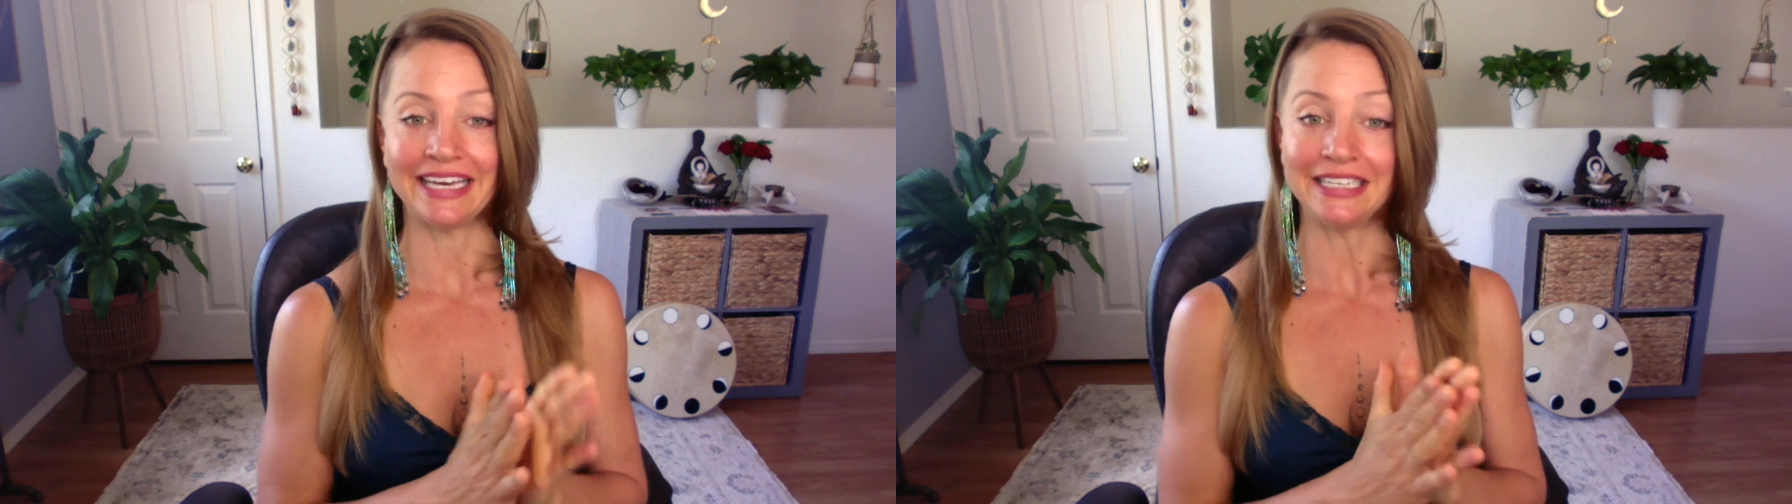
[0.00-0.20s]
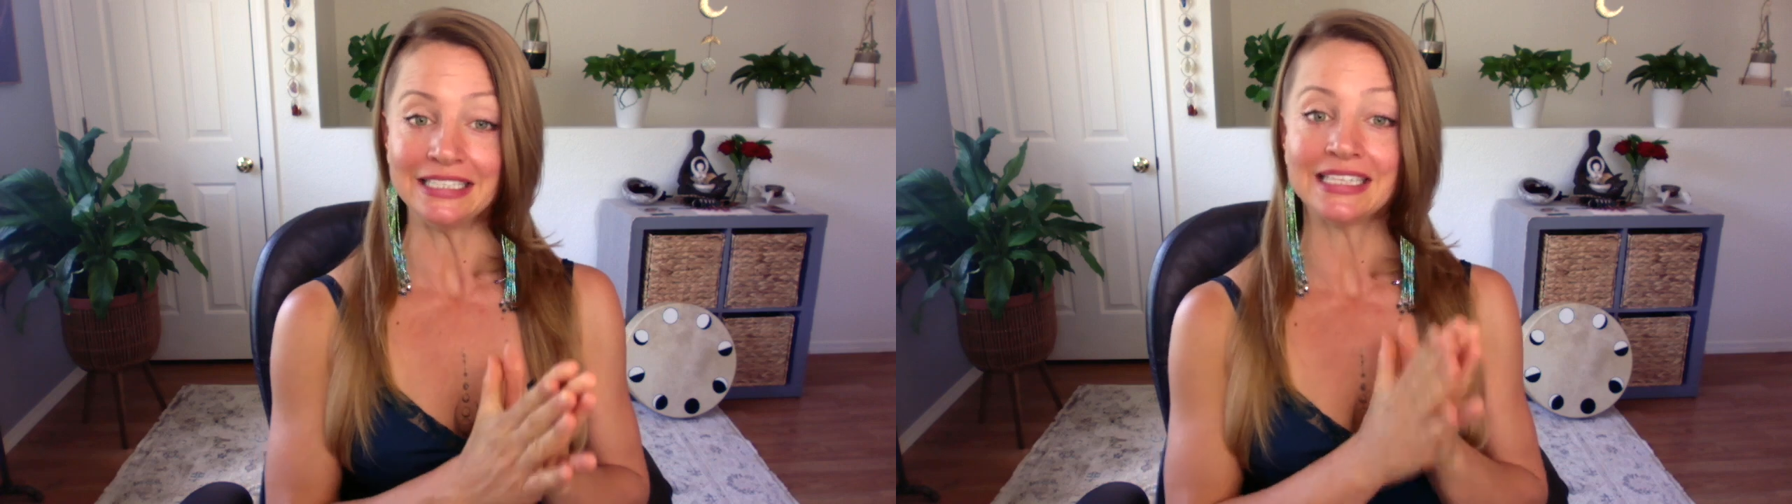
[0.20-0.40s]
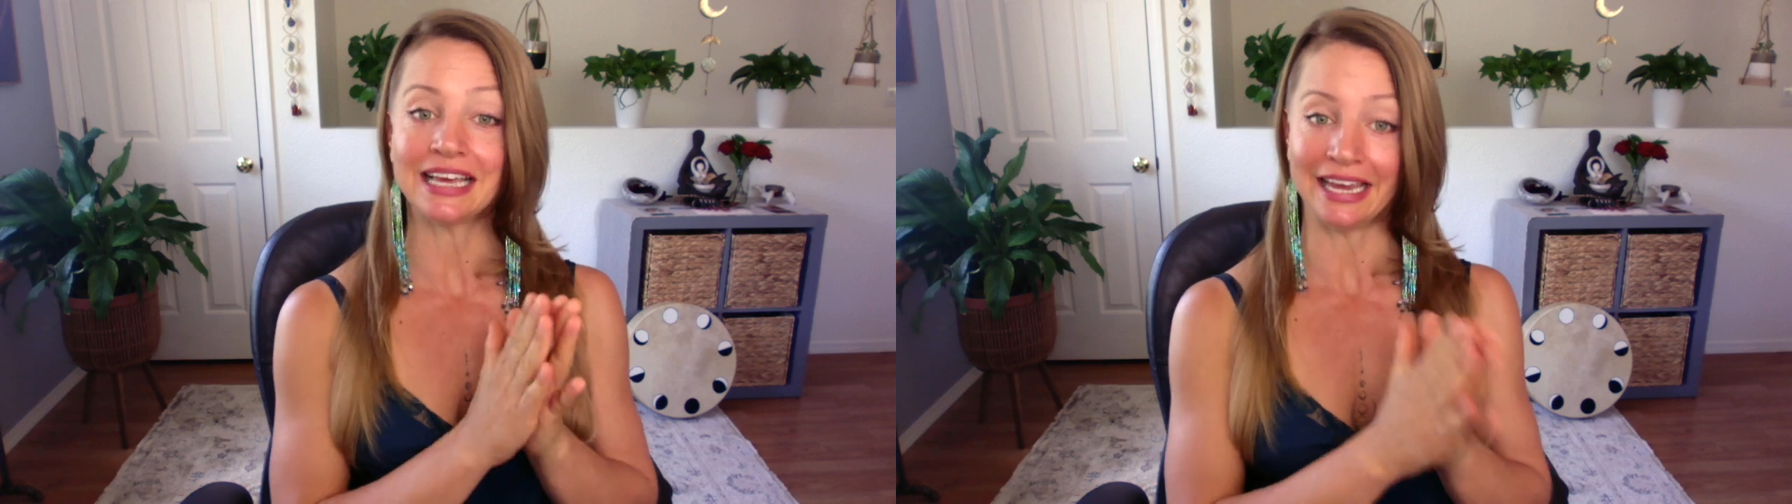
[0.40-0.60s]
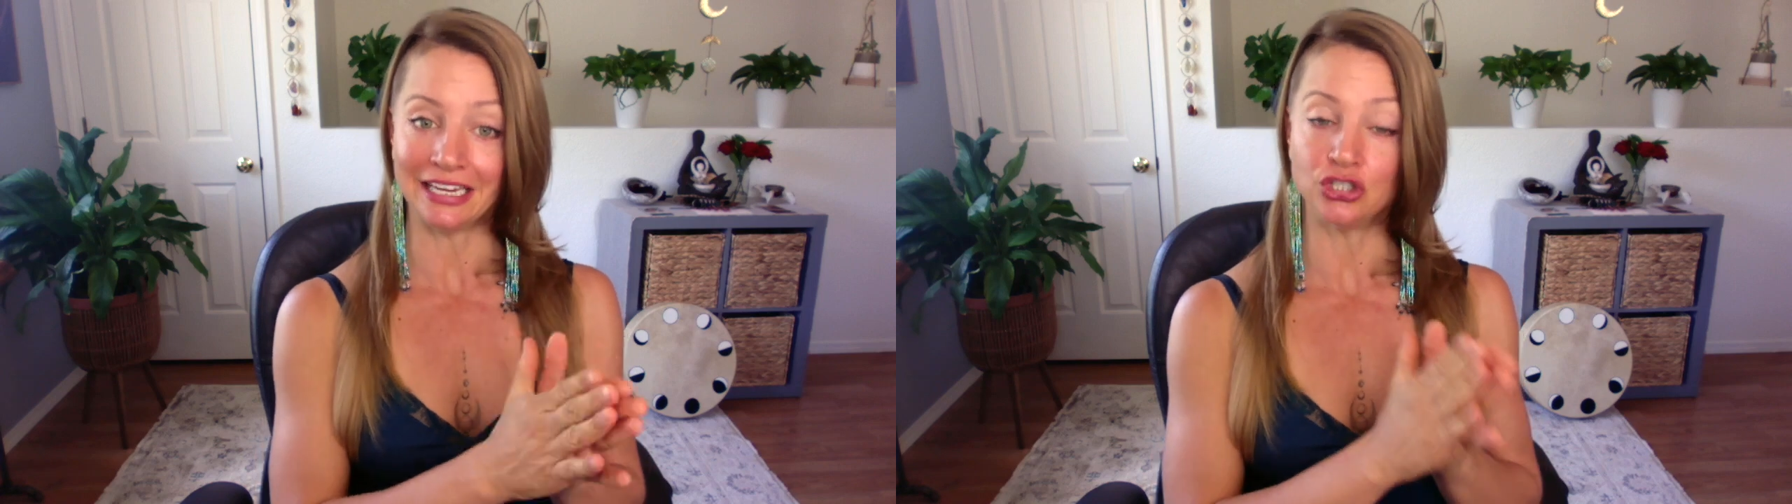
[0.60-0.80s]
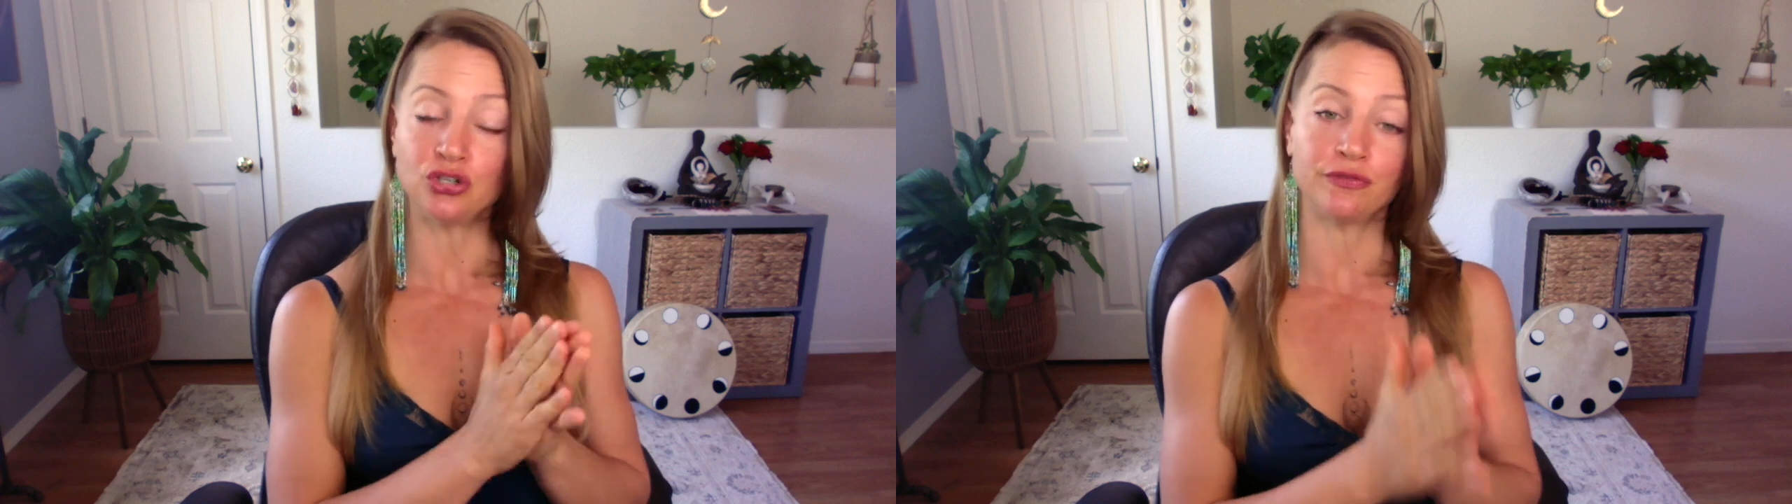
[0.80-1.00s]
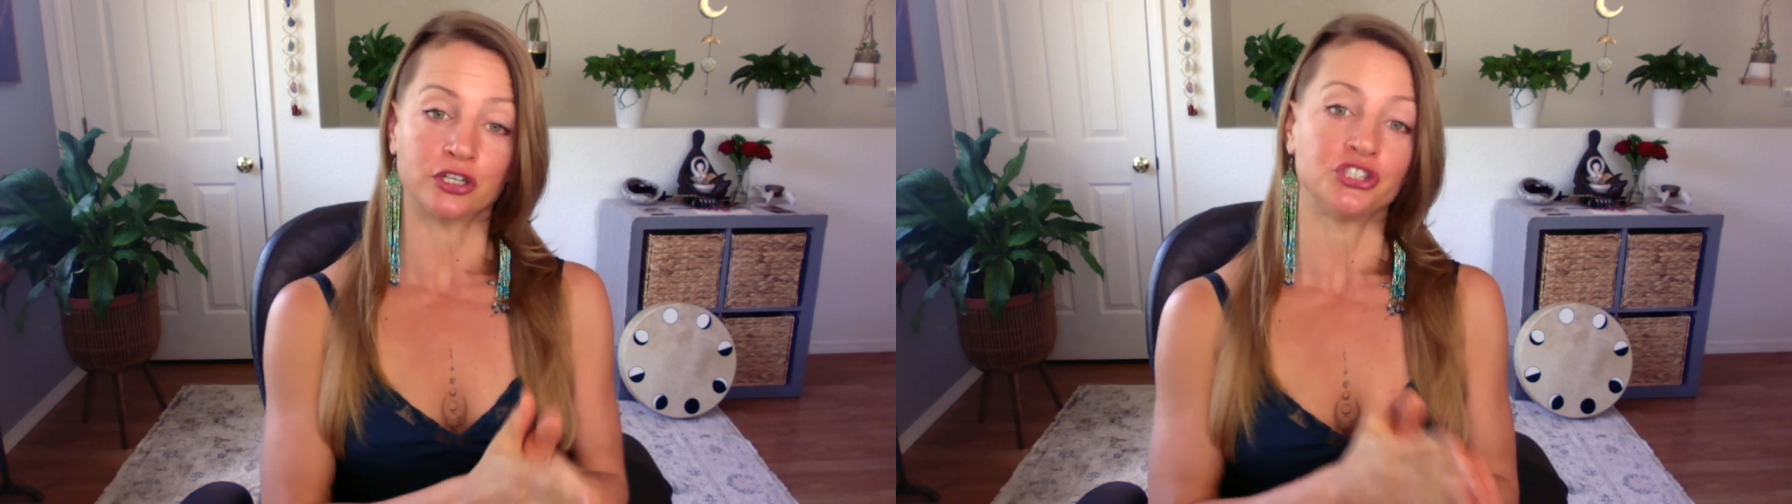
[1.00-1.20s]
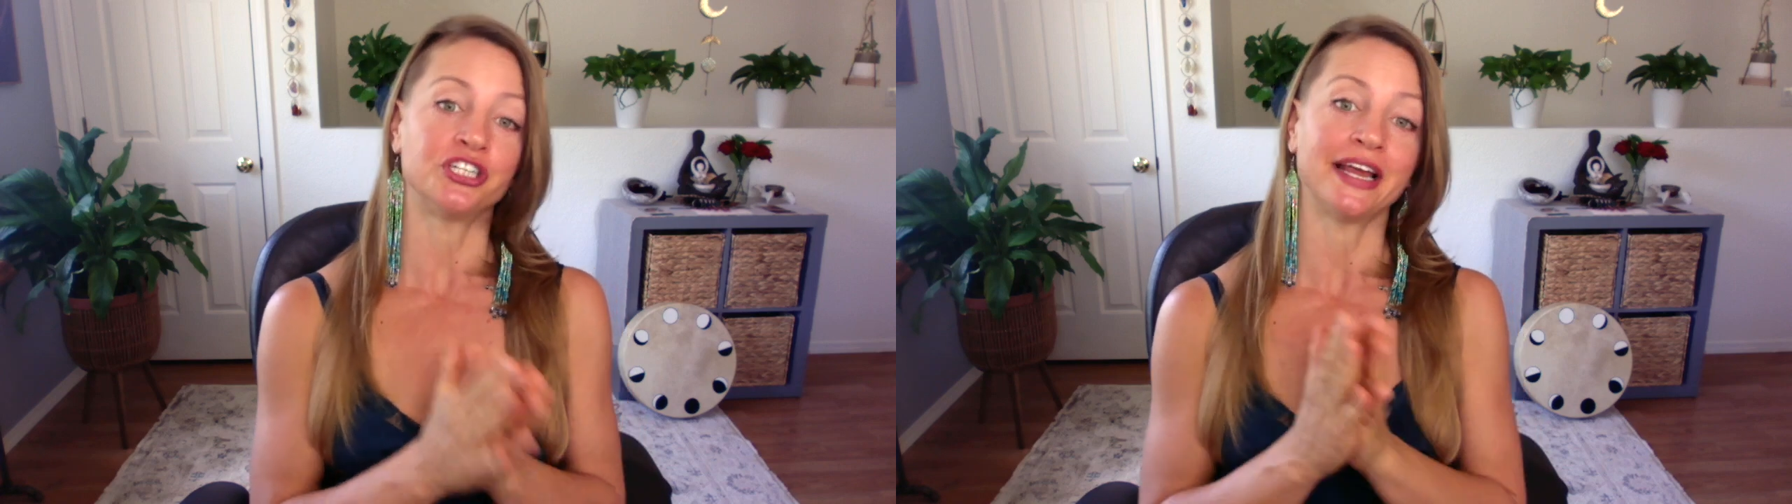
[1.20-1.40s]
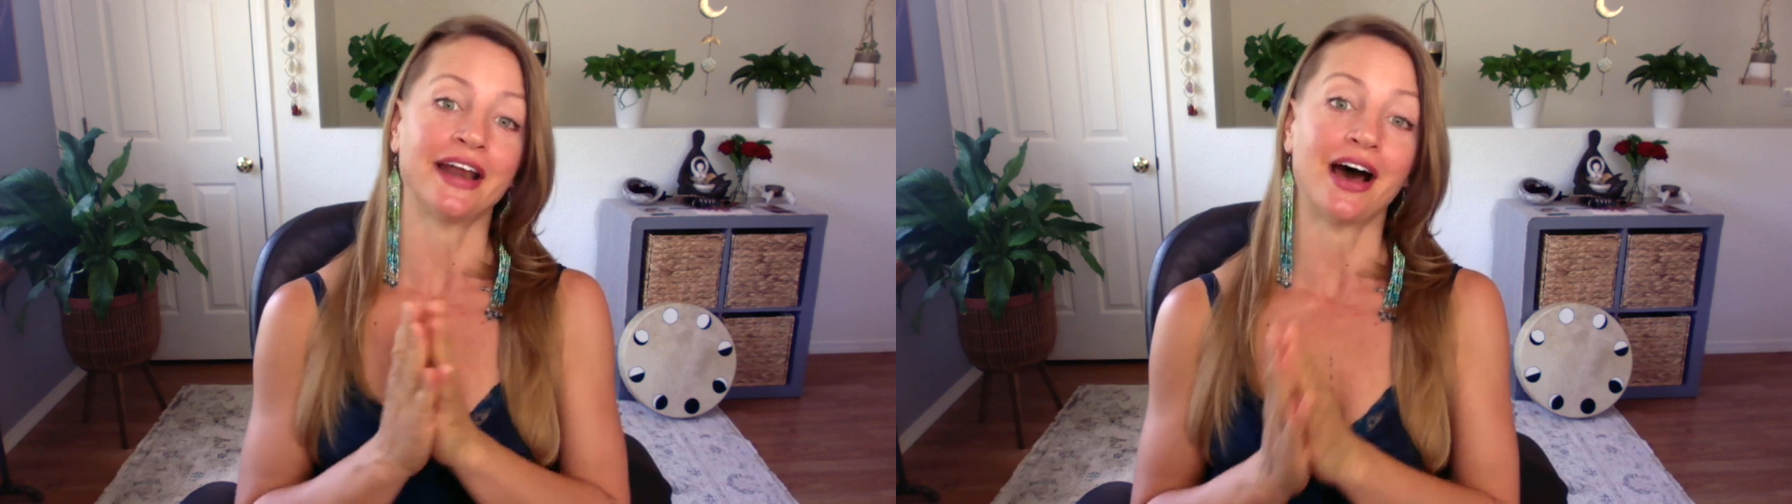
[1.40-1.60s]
is the Hindu version